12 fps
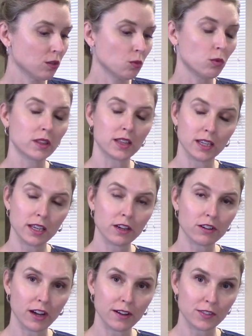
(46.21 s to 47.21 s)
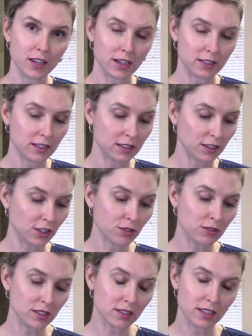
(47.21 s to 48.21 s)
What the NeoGraft does is it
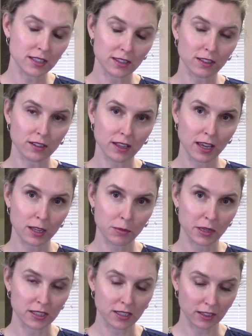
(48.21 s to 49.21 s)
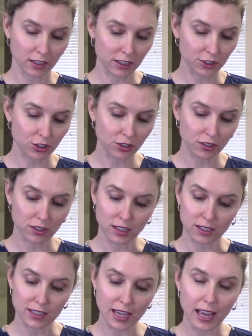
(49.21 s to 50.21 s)
uses this little handpiece, and I'm going to show you that
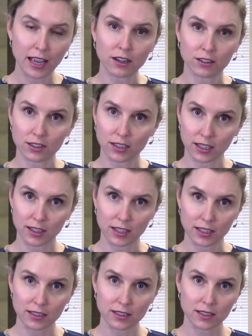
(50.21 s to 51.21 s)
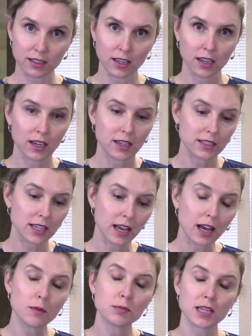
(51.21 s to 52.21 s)
it's angled like this, to
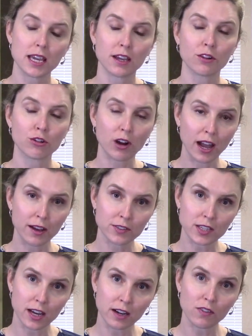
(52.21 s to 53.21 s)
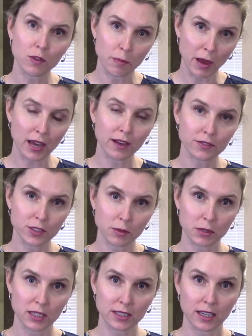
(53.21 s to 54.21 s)
help take grafts out of the back of
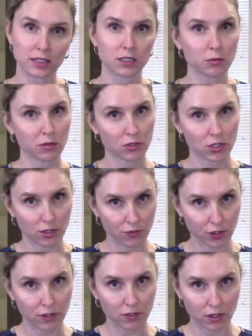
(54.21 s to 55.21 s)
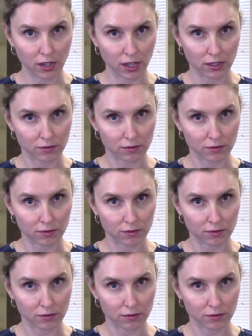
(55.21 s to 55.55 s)
somebody's head to move it to the front of their head.